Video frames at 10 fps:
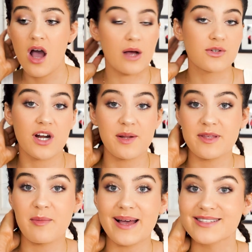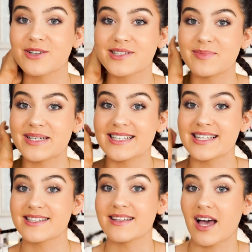I was trying to be the best customer
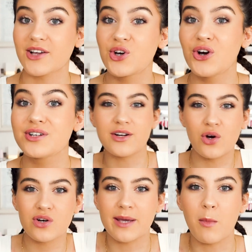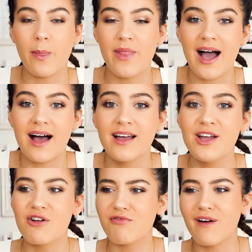assistant that I could and hook him on that
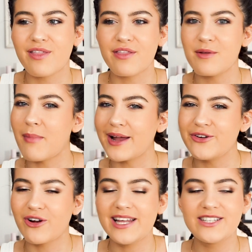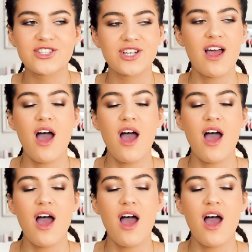rather than my knowledge.